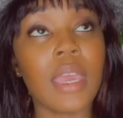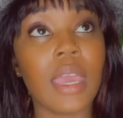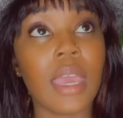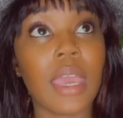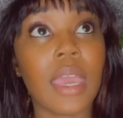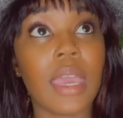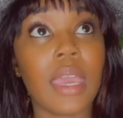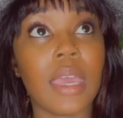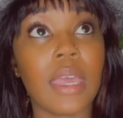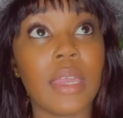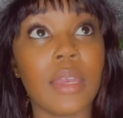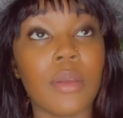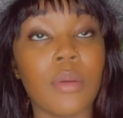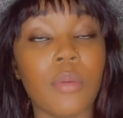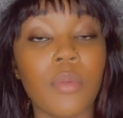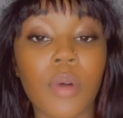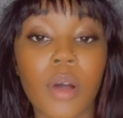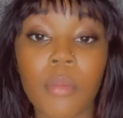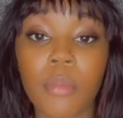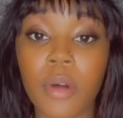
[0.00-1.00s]
And
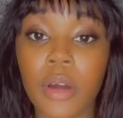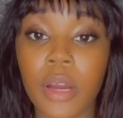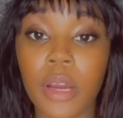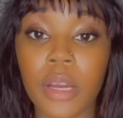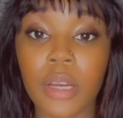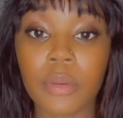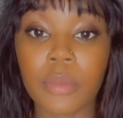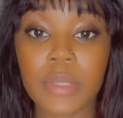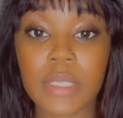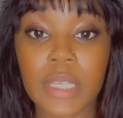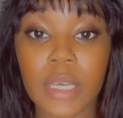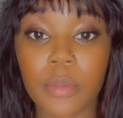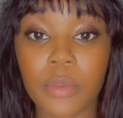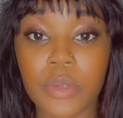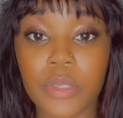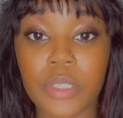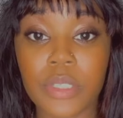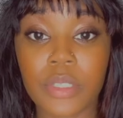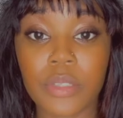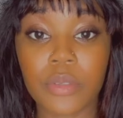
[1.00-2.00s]
Walmart was able
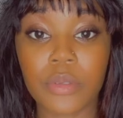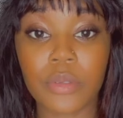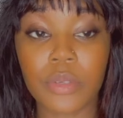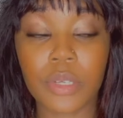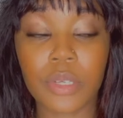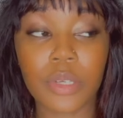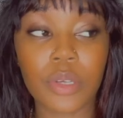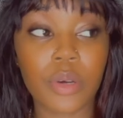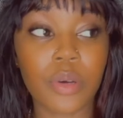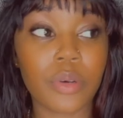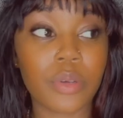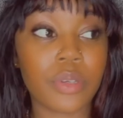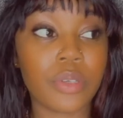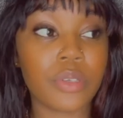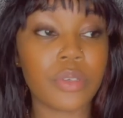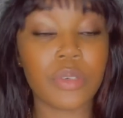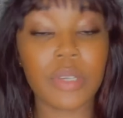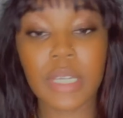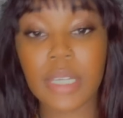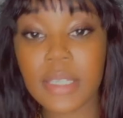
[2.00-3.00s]
to, you know,
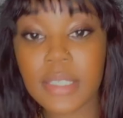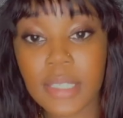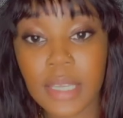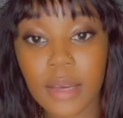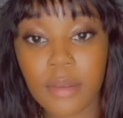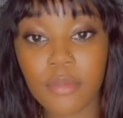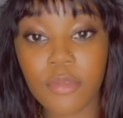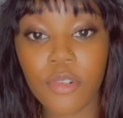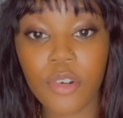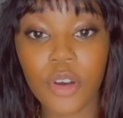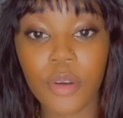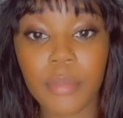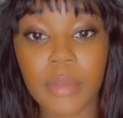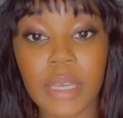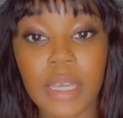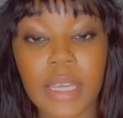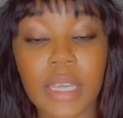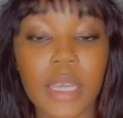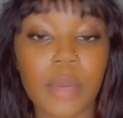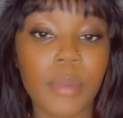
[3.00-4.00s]
do an exam for me
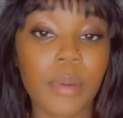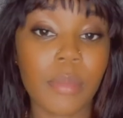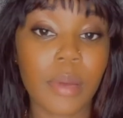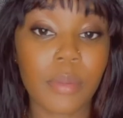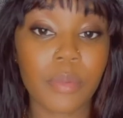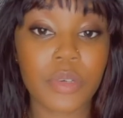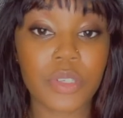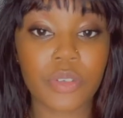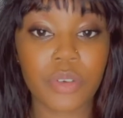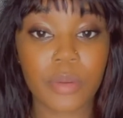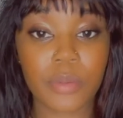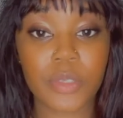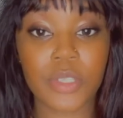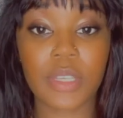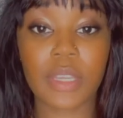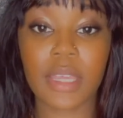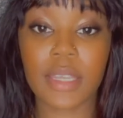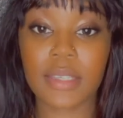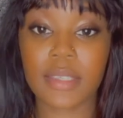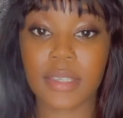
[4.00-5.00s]
and give me my prescription
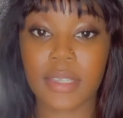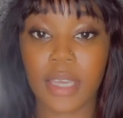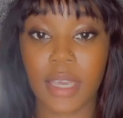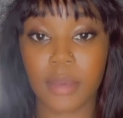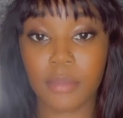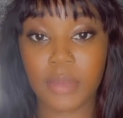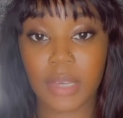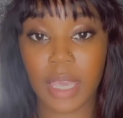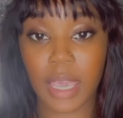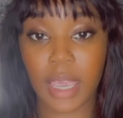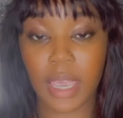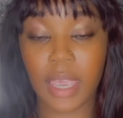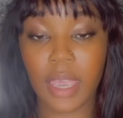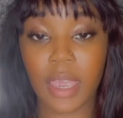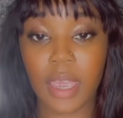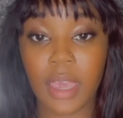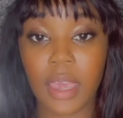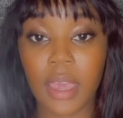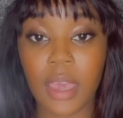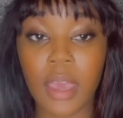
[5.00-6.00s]
that same day,
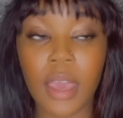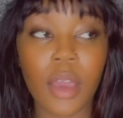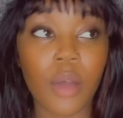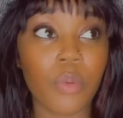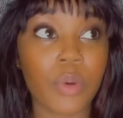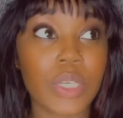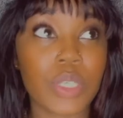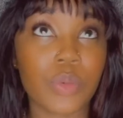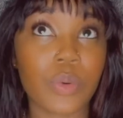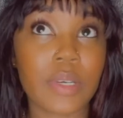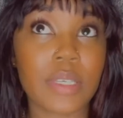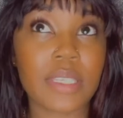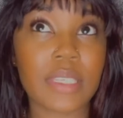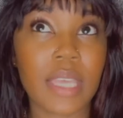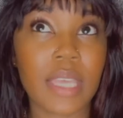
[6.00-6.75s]
which was